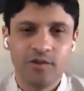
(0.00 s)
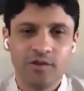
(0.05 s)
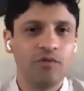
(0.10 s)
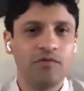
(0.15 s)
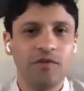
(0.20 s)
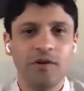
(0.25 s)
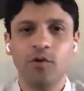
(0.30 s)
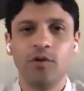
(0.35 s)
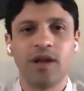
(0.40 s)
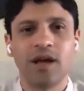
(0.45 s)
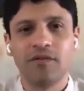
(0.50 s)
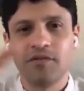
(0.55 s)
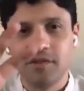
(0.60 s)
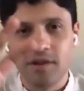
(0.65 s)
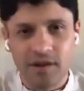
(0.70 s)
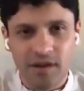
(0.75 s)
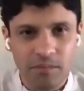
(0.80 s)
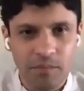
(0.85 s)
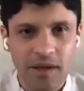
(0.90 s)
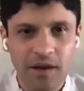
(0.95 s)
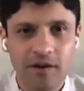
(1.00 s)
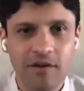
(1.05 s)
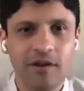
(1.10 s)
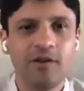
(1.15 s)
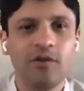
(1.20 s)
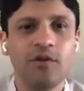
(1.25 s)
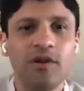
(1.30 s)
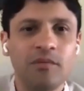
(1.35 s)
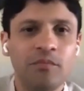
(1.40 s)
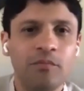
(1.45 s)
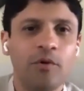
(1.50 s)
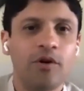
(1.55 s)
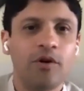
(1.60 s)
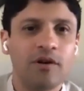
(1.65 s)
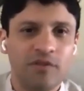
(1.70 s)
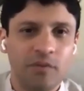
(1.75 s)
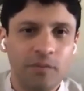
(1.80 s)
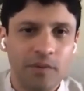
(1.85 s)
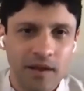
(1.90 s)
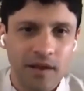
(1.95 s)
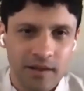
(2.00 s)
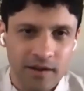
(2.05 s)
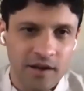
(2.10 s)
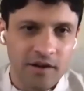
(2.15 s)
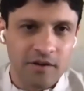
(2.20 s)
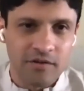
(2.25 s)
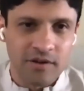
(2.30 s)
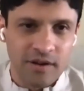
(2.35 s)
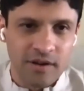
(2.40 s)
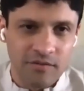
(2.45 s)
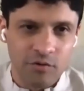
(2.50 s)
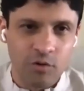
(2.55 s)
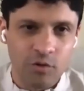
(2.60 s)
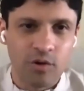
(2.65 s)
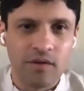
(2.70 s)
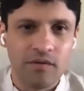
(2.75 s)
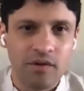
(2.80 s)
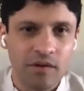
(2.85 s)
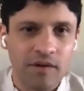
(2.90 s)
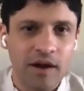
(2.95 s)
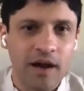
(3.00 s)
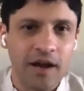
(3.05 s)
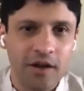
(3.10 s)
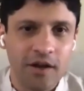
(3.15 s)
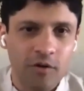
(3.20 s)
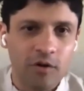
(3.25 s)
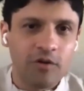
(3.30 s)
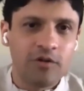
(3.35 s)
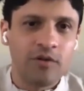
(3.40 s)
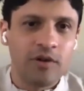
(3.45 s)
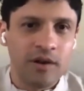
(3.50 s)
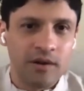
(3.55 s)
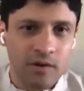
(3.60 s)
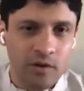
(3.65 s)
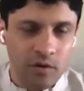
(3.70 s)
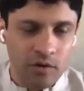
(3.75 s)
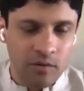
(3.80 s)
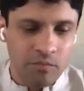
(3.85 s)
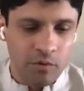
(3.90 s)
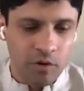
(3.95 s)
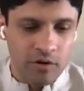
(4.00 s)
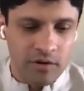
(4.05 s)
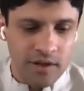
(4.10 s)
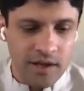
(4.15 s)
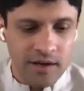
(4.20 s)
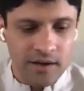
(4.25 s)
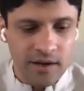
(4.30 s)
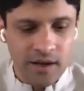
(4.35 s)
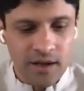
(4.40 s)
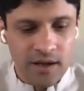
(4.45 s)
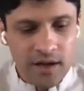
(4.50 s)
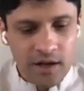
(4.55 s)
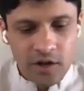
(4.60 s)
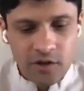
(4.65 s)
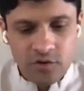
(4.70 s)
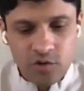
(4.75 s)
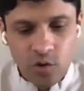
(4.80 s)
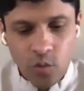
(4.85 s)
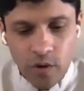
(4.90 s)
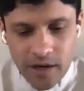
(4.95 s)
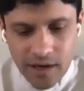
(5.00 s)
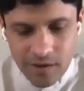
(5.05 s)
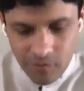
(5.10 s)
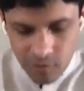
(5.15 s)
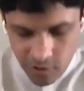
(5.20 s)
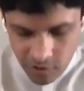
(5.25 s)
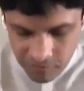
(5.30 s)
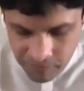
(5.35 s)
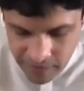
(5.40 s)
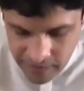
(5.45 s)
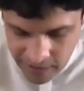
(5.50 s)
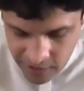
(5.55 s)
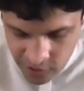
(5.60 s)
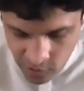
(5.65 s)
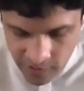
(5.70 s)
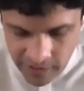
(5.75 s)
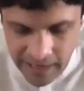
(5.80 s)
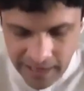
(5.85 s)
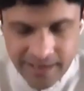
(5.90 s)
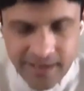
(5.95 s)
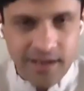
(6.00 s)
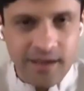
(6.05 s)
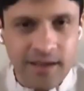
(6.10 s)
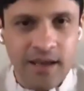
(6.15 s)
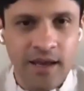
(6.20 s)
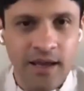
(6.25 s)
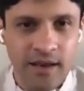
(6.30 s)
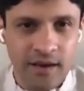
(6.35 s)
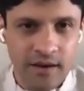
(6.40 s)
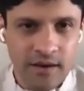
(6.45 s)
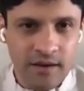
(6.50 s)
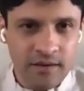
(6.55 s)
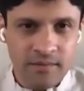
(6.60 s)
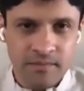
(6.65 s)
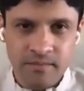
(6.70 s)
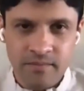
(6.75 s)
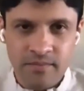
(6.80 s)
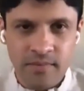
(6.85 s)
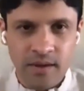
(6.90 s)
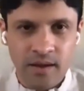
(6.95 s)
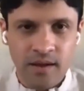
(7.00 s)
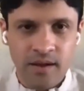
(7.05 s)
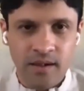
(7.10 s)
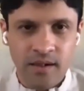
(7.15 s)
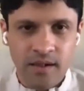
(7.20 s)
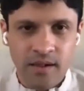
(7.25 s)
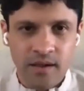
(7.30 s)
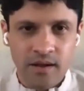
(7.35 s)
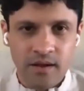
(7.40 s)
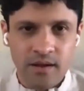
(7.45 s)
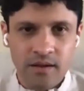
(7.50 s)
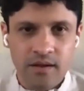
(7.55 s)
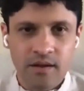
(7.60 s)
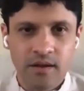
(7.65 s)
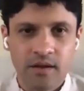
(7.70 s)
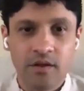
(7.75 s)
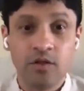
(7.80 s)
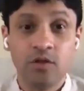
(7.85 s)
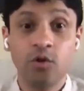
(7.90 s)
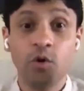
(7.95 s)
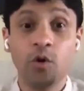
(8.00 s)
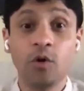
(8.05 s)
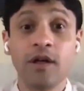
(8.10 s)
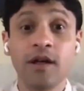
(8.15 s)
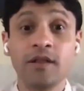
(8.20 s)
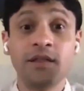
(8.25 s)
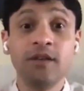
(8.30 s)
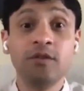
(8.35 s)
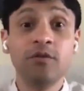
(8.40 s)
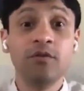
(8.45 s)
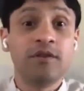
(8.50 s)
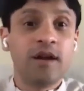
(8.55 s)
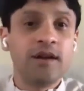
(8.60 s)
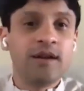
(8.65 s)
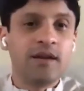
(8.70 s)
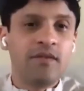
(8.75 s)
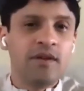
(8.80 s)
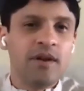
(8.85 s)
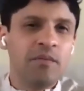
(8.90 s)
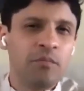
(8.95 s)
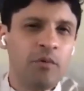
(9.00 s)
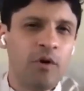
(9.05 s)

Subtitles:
So if you don't have a certain mineral, you'll import it from another country. If you don't have enough iron ore, you'll import that. So whatever you're feeling you're lacking in, those are things you start giving